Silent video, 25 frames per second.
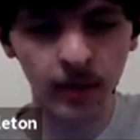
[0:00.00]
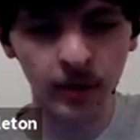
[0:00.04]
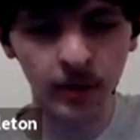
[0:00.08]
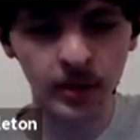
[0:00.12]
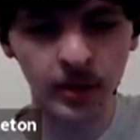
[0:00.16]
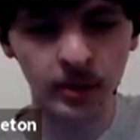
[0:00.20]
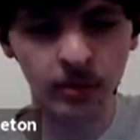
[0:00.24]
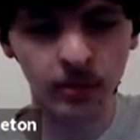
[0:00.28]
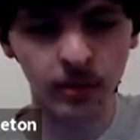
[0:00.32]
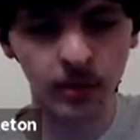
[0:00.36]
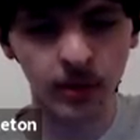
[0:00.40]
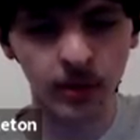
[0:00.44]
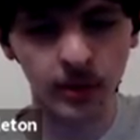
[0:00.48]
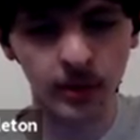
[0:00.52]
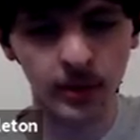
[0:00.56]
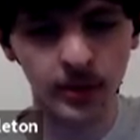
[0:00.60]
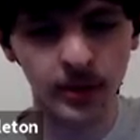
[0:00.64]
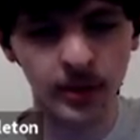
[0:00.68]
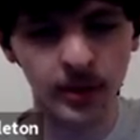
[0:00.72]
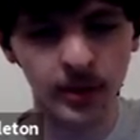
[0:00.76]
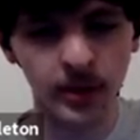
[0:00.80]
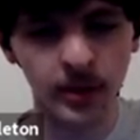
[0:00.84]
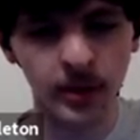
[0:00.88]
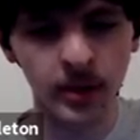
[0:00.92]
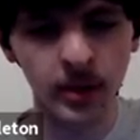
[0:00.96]
At first it
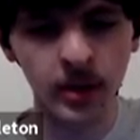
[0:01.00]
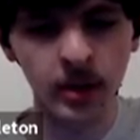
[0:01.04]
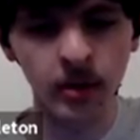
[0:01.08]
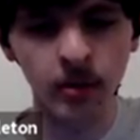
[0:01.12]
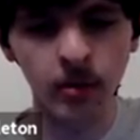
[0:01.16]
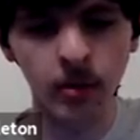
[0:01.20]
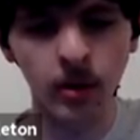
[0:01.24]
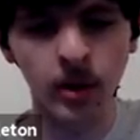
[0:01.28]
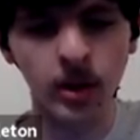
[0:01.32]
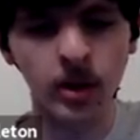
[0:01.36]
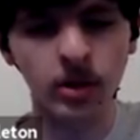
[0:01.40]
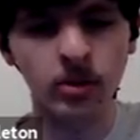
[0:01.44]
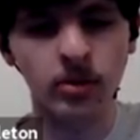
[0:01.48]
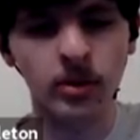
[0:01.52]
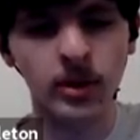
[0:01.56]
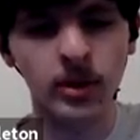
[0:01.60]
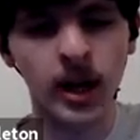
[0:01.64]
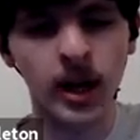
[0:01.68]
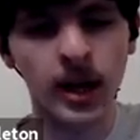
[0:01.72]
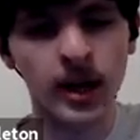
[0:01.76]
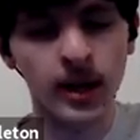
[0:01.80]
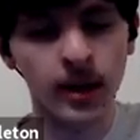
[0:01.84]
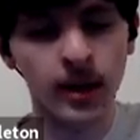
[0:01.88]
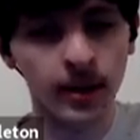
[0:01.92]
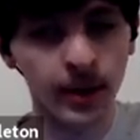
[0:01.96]
was
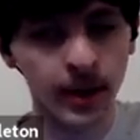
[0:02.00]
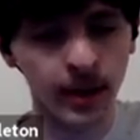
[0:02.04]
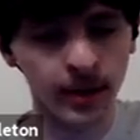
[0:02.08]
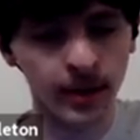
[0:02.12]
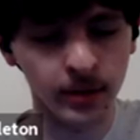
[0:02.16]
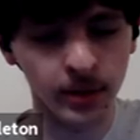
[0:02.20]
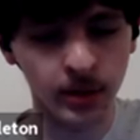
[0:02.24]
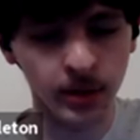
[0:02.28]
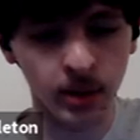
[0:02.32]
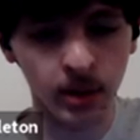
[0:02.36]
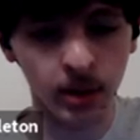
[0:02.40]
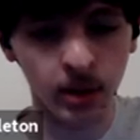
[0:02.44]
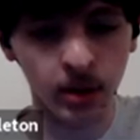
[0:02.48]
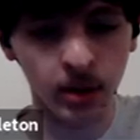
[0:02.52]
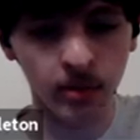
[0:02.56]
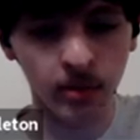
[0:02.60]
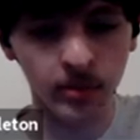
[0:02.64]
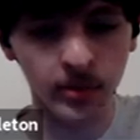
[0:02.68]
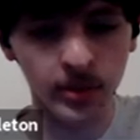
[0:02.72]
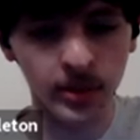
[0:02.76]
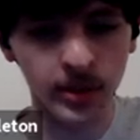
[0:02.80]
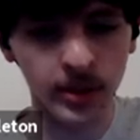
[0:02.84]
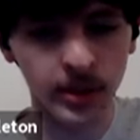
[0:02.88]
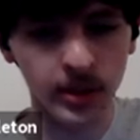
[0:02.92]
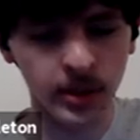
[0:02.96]
180,000
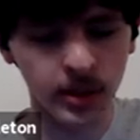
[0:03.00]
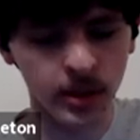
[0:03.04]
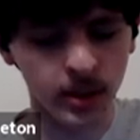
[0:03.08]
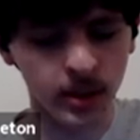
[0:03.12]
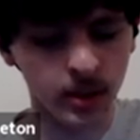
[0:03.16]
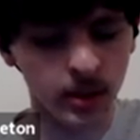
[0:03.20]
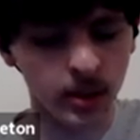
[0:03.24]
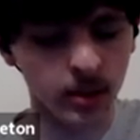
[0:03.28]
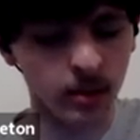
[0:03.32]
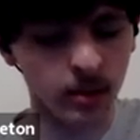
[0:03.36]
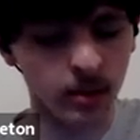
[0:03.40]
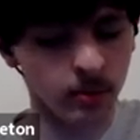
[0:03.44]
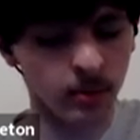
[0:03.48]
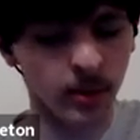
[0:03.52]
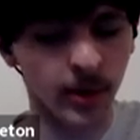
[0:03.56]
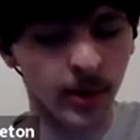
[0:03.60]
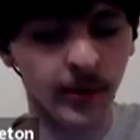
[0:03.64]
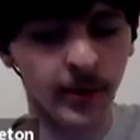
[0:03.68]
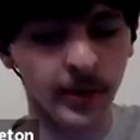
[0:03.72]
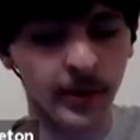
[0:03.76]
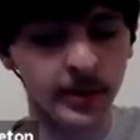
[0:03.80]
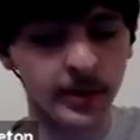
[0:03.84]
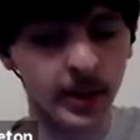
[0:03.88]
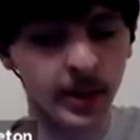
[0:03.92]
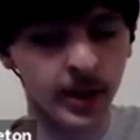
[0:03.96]
ohms, but
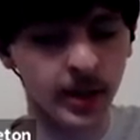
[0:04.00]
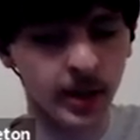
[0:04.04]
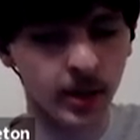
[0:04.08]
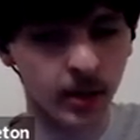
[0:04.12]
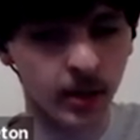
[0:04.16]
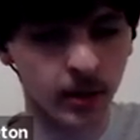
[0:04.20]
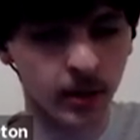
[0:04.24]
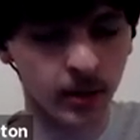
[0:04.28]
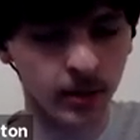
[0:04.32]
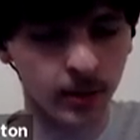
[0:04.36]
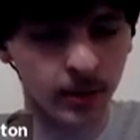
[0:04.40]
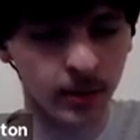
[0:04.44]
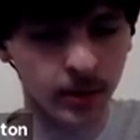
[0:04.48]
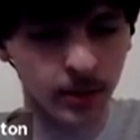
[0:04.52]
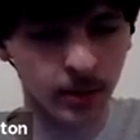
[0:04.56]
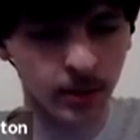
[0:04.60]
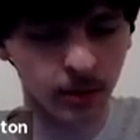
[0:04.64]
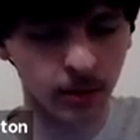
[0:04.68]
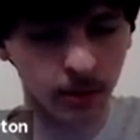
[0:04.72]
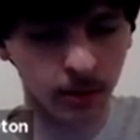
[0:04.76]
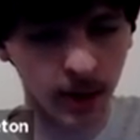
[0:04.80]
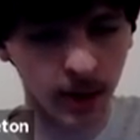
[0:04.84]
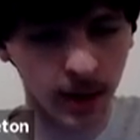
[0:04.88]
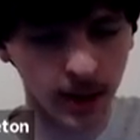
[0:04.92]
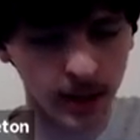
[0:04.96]
if I slide it all the way to
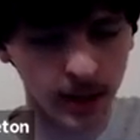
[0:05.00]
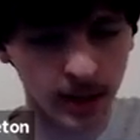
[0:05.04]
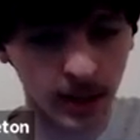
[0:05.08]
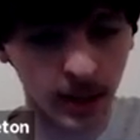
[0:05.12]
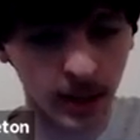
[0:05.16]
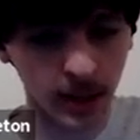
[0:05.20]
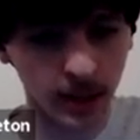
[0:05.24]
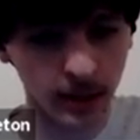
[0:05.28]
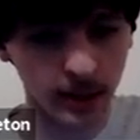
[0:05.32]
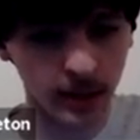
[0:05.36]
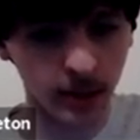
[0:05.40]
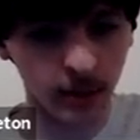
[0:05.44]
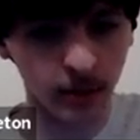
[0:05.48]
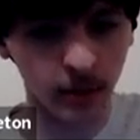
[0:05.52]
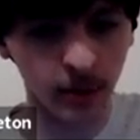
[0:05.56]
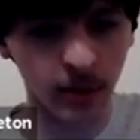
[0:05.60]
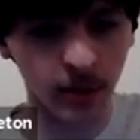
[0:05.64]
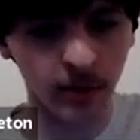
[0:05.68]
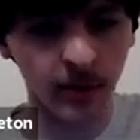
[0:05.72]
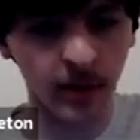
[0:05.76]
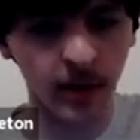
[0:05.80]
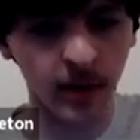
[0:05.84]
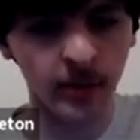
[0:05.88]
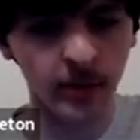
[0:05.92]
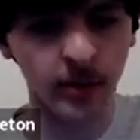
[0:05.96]
the right, now it's
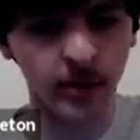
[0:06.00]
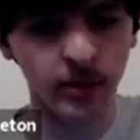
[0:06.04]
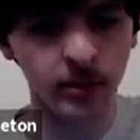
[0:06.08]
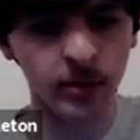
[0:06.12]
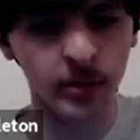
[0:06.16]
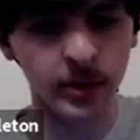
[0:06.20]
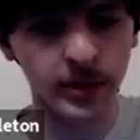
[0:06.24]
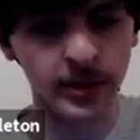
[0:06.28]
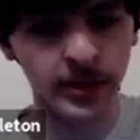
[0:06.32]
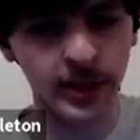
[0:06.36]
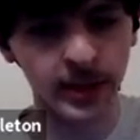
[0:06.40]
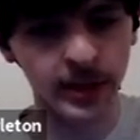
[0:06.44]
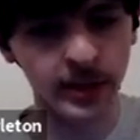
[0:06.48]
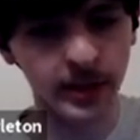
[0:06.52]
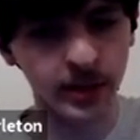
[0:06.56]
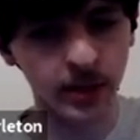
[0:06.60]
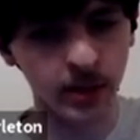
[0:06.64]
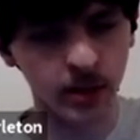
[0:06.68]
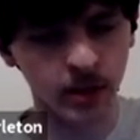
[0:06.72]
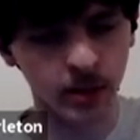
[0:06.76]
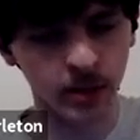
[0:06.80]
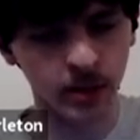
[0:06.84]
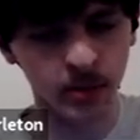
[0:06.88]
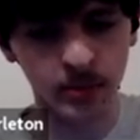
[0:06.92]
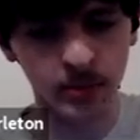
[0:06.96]
only 506
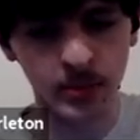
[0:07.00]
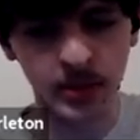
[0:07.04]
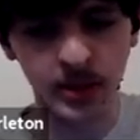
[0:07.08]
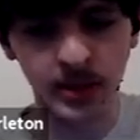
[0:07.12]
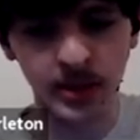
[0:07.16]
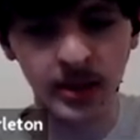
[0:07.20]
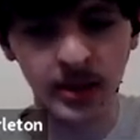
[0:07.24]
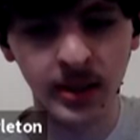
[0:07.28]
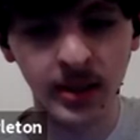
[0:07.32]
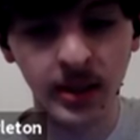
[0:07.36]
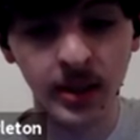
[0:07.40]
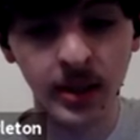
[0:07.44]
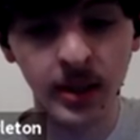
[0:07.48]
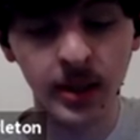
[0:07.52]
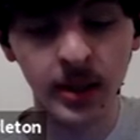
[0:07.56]
ohms.